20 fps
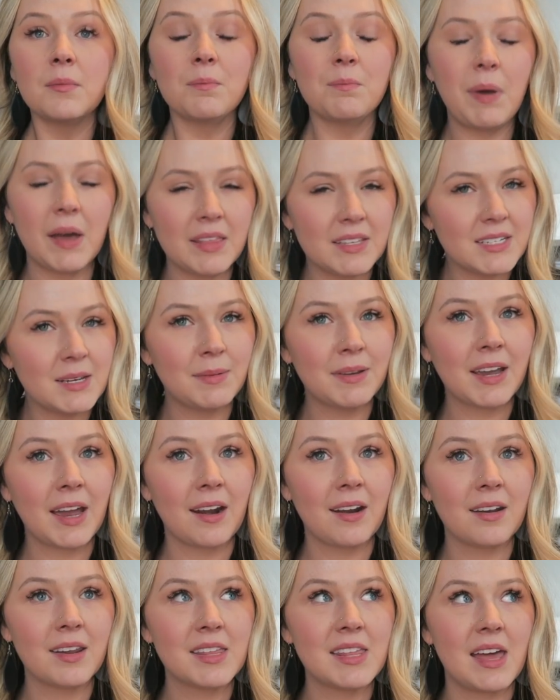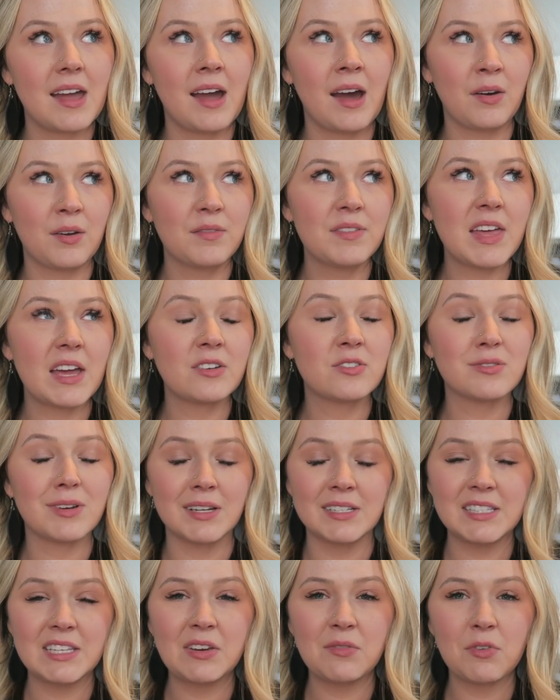By the time I got out of that
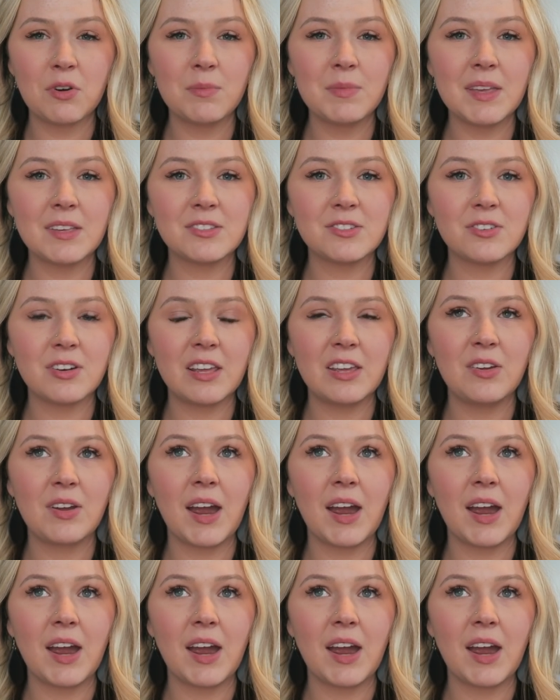dressing room yesterday,